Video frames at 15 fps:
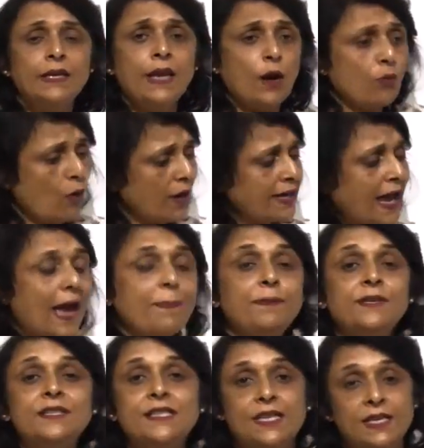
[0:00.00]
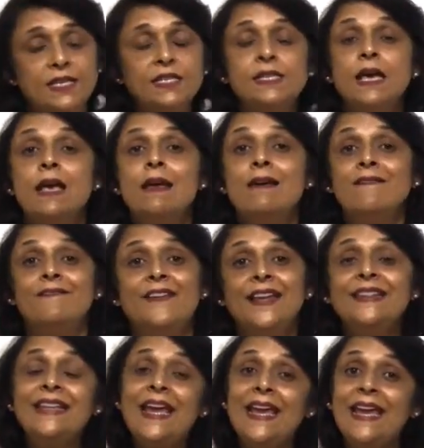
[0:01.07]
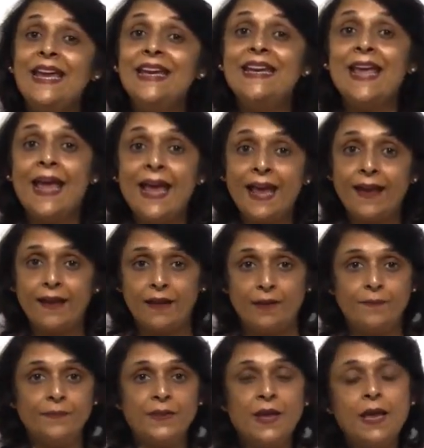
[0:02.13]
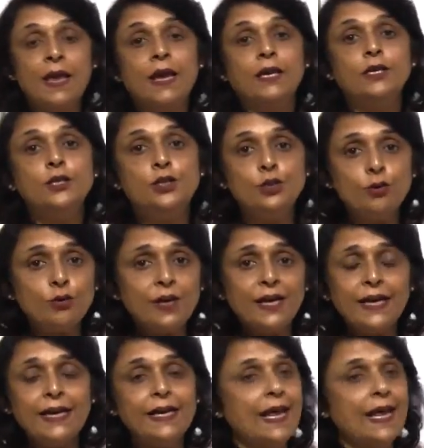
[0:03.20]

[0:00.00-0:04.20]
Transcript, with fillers: Now what happens is, when they inhale, during